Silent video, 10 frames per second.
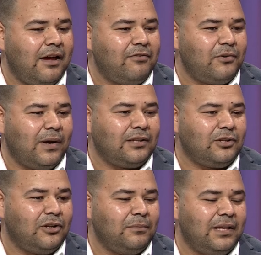everyone
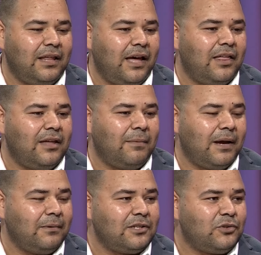told me that the
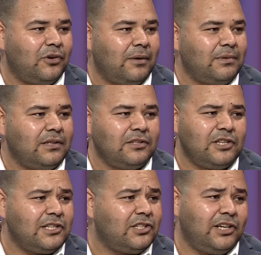Bible is corrupted,
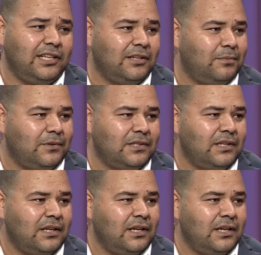just read it first.